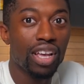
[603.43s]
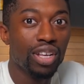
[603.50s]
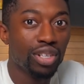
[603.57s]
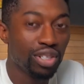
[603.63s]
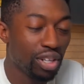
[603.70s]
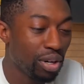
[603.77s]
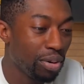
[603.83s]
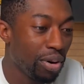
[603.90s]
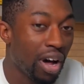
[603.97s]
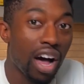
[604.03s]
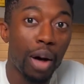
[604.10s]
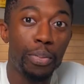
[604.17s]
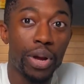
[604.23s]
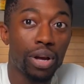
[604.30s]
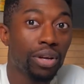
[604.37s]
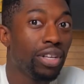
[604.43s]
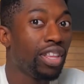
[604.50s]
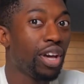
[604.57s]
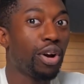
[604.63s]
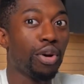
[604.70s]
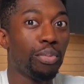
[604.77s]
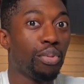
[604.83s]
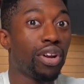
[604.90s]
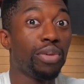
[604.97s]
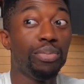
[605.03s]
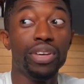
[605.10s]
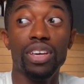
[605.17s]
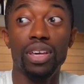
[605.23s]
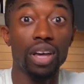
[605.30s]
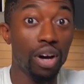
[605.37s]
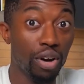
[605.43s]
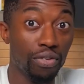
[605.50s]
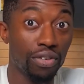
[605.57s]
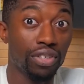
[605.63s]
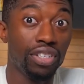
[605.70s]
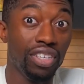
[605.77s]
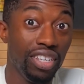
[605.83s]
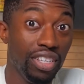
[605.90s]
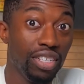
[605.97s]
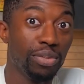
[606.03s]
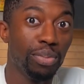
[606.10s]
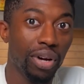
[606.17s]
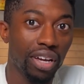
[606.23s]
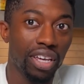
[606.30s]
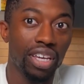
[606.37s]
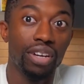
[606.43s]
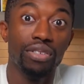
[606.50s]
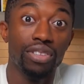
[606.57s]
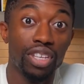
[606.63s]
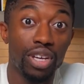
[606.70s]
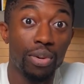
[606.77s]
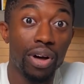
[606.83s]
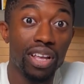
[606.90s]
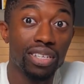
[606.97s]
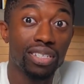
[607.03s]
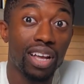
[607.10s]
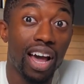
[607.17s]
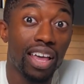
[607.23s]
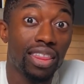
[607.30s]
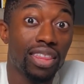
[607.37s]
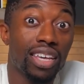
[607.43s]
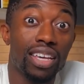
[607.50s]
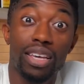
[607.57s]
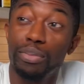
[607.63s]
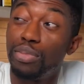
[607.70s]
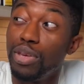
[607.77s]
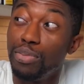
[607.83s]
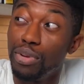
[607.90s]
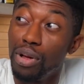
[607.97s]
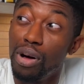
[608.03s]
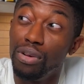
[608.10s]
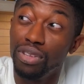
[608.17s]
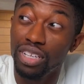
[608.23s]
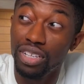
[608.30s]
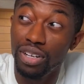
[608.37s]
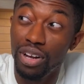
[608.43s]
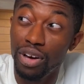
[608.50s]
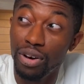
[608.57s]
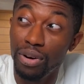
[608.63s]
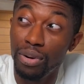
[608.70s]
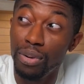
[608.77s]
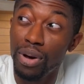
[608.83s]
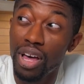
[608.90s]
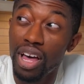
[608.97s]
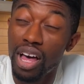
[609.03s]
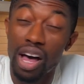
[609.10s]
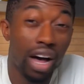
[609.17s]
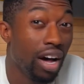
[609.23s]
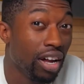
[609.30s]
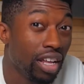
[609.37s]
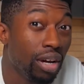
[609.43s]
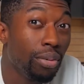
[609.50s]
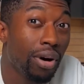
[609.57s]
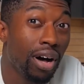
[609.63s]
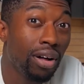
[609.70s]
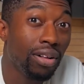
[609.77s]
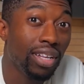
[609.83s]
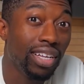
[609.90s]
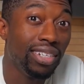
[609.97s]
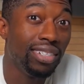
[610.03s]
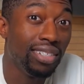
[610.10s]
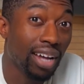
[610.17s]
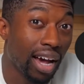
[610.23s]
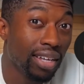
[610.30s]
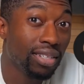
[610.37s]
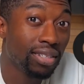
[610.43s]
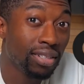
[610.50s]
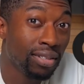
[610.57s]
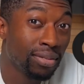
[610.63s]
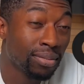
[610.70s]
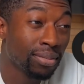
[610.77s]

So apparently they are pretty big overseas, but here in the US, I think people only know Honeywell and Dyson.